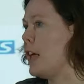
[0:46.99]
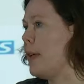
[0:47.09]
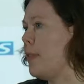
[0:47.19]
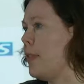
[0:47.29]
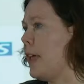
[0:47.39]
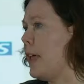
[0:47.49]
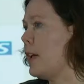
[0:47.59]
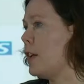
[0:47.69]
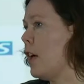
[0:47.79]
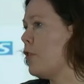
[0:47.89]
in the
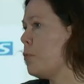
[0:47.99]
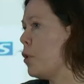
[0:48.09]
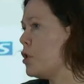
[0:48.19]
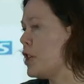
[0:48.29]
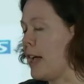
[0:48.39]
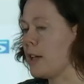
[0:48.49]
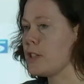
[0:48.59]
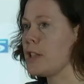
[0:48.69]
GLOVE project,